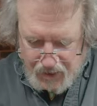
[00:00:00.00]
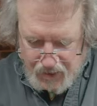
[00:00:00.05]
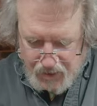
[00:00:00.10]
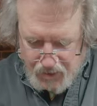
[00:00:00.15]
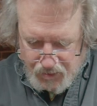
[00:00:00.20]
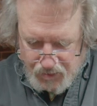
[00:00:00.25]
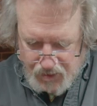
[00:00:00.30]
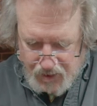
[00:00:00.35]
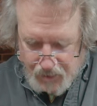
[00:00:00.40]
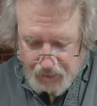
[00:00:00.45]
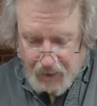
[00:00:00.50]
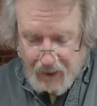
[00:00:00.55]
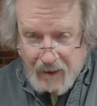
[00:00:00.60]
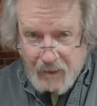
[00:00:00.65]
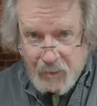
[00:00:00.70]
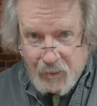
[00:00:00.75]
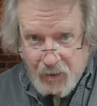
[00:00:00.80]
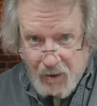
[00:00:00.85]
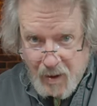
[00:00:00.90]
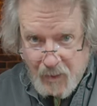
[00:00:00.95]
Q-tip. I
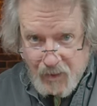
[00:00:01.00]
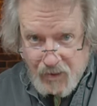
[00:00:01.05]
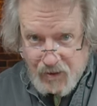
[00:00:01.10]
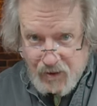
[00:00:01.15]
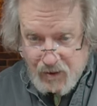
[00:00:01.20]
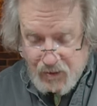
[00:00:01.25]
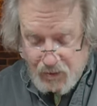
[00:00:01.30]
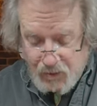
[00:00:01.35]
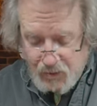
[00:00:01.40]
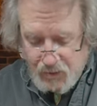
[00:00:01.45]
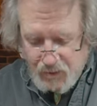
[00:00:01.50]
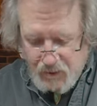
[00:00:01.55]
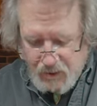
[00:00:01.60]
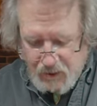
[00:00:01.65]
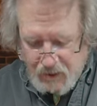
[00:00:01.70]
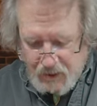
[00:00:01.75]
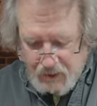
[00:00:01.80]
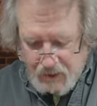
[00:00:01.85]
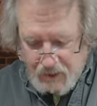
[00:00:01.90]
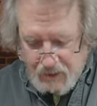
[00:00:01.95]
can promise you
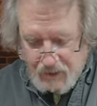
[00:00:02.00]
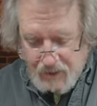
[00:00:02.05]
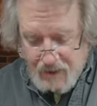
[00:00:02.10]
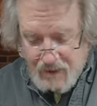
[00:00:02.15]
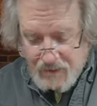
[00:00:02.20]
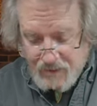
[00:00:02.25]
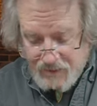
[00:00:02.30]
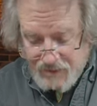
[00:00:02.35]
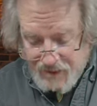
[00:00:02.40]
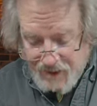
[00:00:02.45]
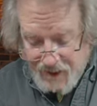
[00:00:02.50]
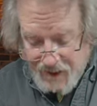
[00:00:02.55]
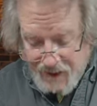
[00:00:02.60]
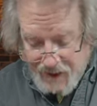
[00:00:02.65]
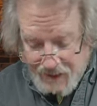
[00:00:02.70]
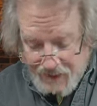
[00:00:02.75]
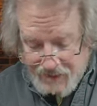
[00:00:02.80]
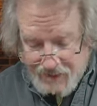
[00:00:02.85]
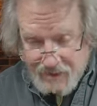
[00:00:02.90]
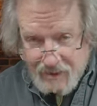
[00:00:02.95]
these are
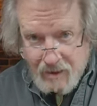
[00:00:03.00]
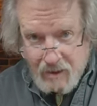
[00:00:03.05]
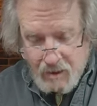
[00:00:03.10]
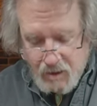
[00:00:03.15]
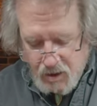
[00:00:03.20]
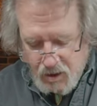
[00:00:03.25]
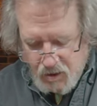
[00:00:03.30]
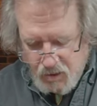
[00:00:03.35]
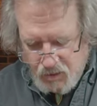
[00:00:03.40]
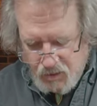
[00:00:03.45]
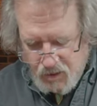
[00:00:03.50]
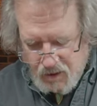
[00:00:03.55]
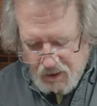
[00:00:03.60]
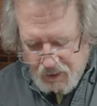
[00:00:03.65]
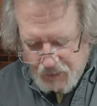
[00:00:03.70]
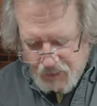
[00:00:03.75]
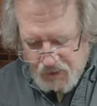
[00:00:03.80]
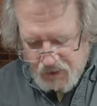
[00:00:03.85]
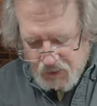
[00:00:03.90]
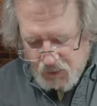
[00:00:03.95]
not
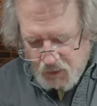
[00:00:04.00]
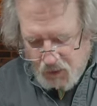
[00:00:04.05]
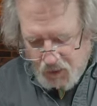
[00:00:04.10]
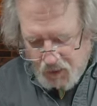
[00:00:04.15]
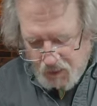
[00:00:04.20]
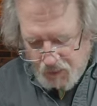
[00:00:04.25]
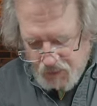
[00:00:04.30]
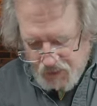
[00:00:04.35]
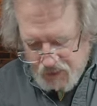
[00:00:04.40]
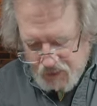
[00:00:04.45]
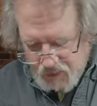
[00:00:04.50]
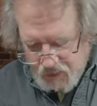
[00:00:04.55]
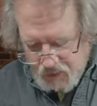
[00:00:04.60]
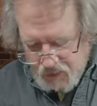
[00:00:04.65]
Q-tip swabs.